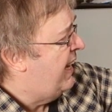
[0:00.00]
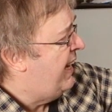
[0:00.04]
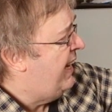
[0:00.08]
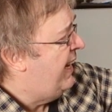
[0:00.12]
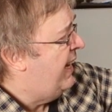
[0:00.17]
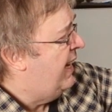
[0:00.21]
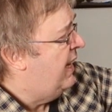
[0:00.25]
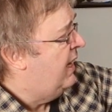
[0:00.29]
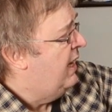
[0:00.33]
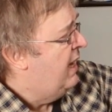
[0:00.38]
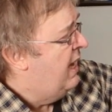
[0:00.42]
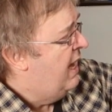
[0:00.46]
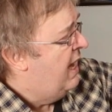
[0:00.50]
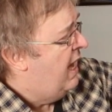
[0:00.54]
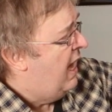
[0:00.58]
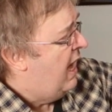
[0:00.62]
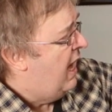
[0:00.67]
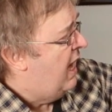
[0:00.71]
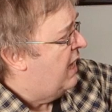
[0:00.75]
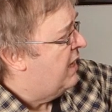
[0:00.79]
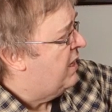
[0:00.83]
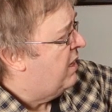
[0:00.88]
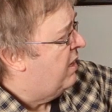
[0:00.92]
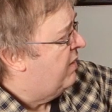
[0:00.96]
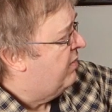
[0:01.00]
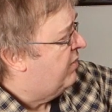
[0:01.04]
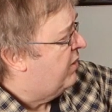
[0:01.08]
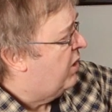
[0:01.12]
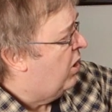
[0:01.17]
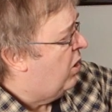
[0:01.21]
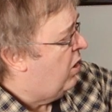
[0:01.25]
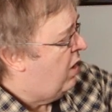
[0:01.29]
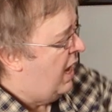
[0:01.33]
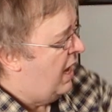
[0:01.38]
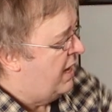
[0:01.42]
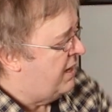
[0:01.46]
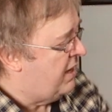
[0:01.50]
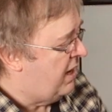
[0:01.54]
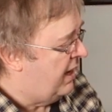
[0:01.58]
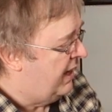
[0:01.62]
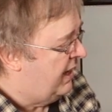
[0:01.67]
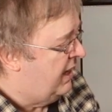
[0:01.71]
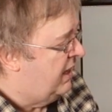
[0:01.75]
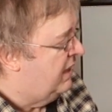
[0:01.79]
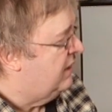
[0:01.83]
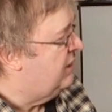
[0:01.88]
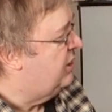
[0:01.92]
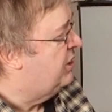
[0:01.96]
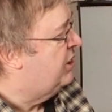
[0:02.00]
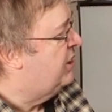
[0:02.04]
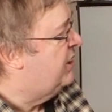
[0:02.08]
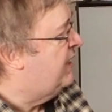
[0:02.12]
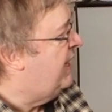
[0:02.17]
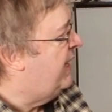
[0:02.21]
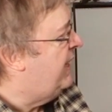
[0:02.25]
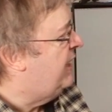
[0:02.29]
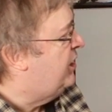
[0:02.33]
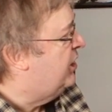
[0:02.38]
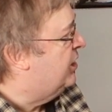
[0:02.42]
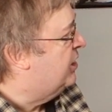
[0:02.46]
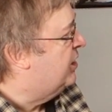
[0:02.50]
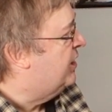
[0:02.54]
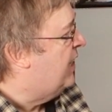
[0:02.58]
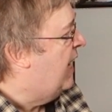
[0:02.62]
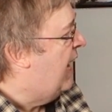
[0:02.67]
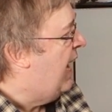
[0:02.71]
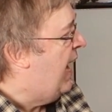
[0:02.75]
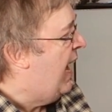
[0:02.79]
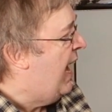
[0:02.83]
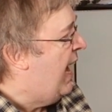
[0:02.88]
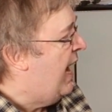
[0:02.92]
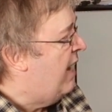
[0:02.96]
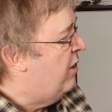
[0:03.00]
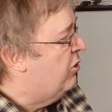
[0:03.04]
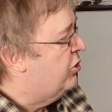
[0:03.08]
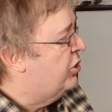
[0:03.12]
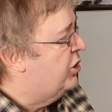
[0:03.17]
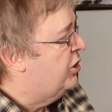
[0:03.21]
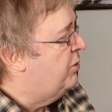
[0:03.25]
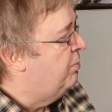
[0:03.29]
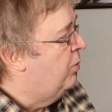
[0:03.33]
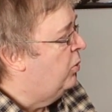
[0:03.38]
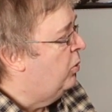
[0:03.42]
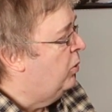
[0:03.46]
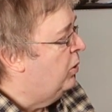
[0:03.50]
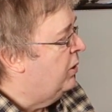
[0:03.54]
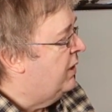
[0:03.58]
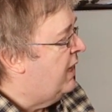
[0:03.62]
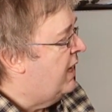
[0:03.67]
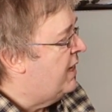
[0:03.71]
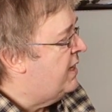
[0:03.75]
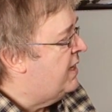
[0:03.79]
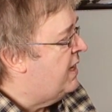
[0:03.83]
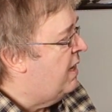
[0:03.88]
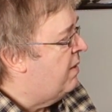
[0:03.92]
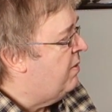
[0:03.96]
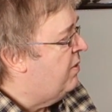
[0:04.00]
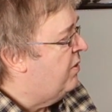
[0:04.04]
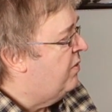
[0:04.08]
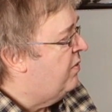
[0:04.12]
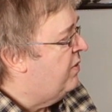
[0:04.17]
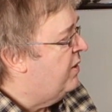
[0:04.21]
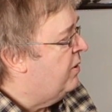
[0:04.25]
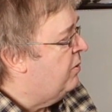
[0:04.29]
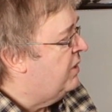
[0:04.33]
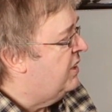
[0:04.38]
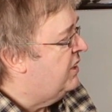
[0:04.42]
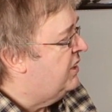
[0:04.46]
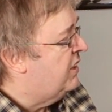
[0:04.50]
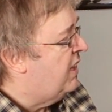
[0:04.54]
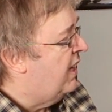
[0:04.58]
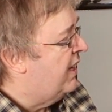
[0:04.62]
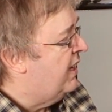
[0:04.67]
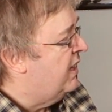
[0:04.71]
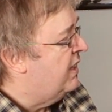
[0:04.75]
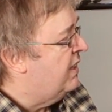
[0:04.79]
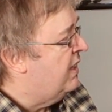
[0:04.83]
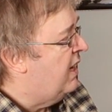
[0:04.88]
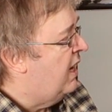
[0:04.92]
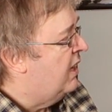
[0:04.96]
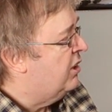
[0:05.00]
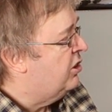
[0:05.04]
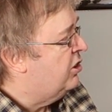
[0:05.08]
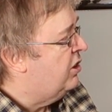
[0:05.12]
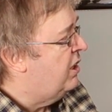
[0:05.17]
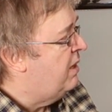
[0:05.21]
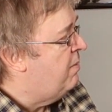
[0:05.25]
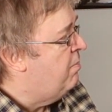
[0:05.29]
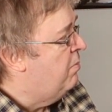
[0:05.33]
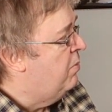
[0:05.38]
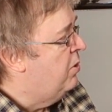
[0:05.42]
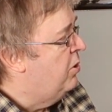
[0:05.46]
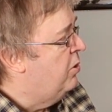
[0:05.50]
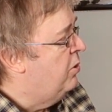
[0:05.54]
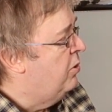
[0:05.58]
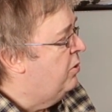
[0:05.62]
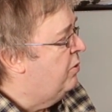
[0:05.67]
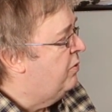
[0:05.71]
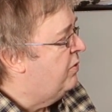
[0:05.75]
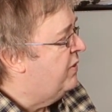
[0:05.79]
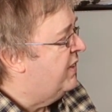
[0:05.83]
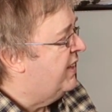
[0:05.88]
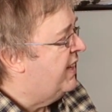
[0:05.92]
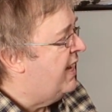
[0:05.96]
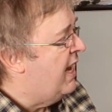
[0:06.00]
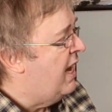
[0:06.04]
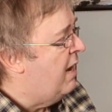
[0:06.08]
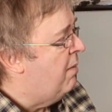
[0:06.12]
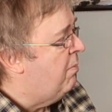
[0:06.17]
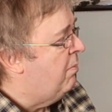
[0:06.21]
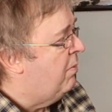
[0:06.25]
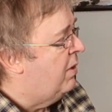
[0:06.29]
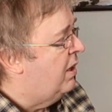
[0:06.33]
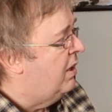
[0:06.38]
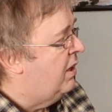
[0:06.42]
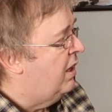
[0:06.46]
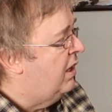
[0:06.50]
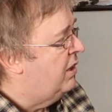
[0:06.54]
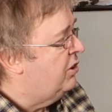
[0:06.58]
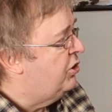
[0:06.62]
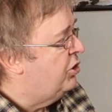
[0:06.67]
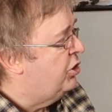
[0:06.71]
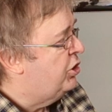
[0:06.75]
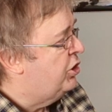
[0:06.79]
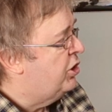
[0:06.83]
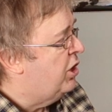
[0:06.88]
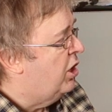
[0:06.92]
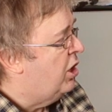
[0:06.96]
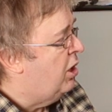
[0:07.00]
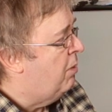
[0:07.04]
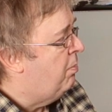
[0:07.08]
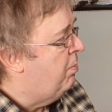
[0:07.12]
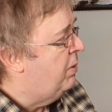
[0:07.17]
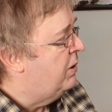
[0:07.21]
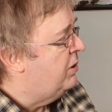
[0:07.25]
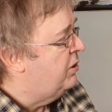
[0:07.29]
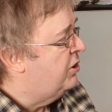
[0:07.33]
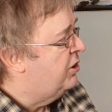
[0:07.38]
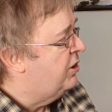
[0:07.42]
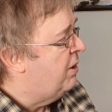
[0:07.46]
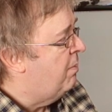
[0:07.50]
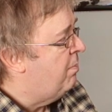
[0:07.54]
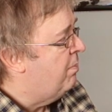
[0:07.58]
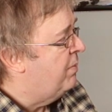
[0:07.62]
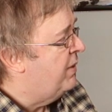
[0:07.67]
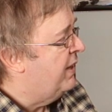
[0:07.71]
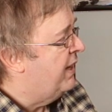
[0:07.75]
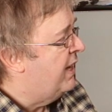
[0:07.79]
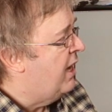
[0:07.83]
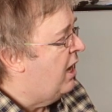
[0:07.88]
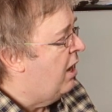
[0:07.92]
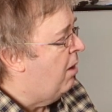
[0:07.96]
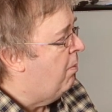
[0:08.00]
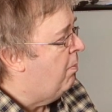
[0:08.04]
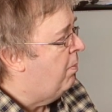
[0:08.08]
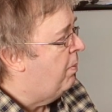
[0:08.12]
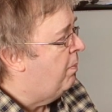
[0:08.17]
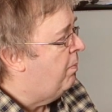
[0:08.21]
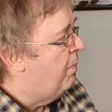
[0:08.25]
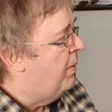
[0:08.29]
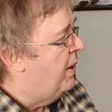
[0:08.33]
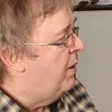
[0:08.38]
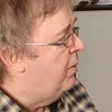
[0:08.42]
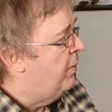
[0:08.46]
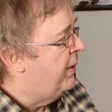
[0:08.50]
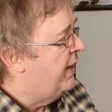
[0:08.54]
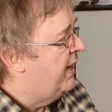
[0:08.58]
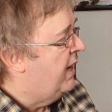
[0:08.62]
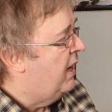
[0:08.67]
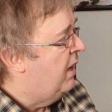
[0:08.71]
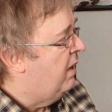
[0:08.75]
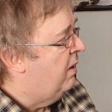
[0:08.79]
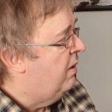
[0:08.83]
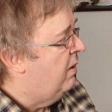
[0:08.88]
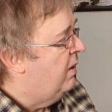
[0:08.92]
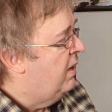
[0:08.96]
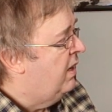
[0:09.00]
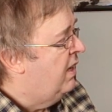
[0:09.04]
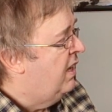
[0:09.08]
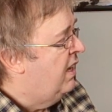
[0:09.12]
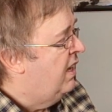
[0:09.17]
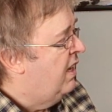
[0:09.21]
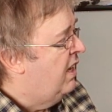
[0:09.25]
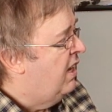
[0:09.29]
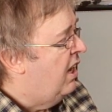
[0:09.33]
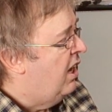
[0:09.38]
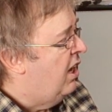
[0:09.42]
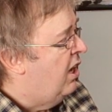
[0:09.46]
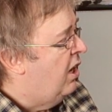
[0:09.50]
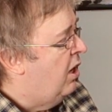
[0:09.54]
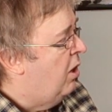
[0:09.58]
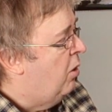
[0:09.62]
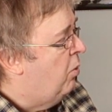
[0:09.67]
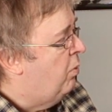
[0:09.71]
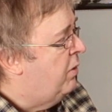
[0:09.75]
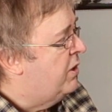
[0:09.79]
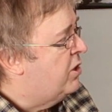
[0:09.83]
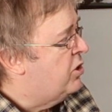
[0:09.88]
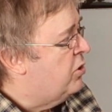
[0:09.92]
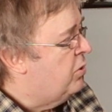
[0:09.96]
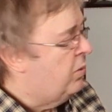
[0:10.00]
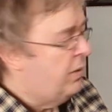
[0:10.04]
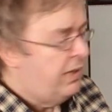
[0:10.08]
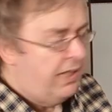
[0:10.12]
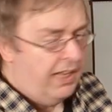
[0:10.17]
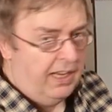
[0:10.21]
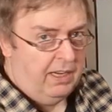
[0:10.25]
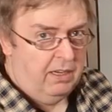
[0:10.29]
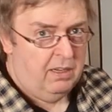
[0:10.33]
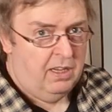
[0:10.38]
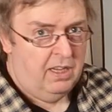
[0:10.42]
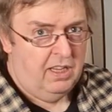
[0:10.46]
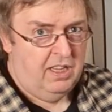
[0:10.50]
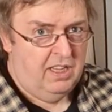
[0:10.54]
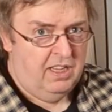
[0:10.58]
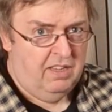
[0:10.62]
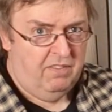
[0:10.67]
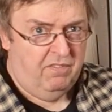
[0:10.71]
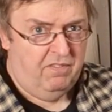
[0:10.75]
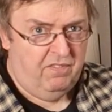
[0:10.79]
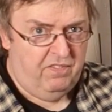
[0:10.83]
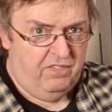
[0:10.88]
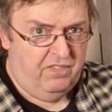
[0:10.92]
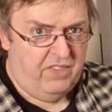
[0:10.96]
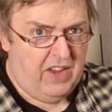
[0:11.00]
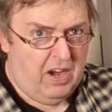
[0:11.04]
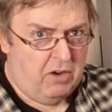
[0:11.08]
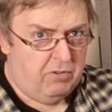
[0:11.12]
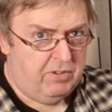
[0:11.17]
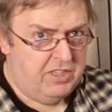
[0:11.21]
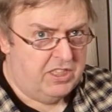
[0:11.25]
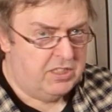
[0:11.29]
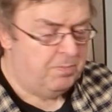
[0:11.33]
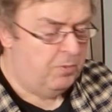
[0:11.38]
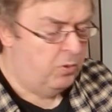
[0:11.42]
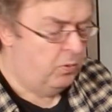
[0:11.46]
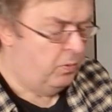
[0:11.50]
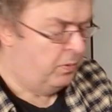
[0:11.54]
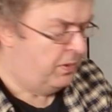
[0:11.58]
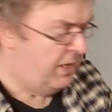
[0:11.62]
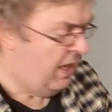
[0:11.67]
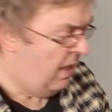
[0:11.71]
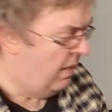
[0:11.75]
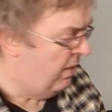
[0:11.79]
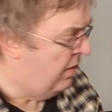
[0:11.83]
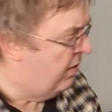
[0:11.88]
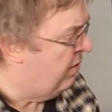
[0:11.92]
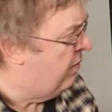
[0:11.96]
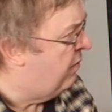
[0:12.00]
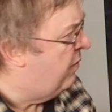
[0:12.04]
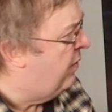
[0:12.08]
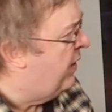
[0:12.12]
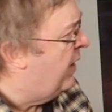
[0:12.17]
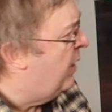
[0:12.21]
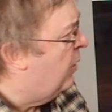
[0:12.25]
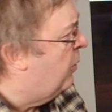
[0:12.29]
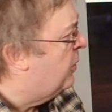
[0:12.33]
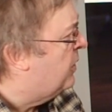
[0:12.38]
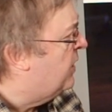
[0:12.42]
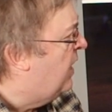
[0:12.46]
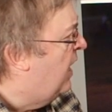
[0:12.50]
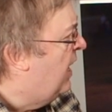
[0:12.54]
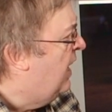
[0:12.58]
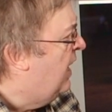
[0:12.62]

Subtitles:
here, and I've got, and I can see just how small that depth of field is. I can actually move the camera and sharpen something up. There we go. We're talking very small depth of field.